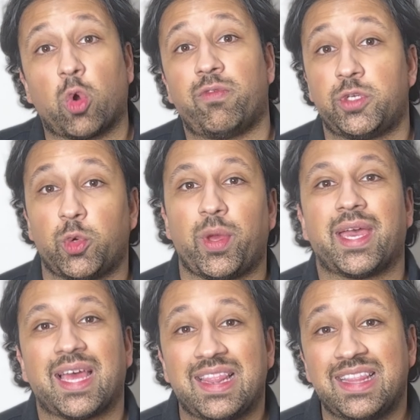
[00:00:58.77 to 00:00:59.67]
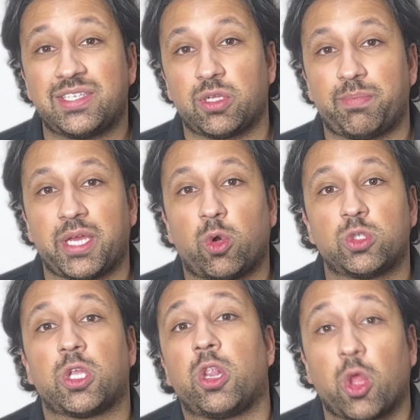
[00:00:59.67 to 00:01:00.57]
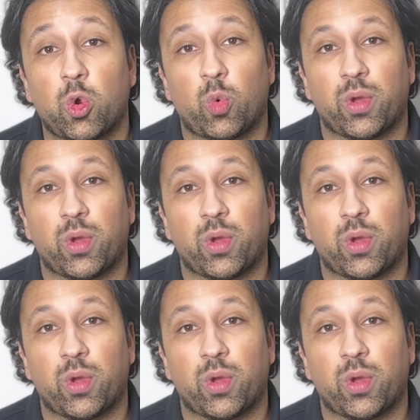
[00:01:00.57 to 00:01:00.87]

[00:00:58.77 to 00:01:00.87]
overdo it, a little bit goes a long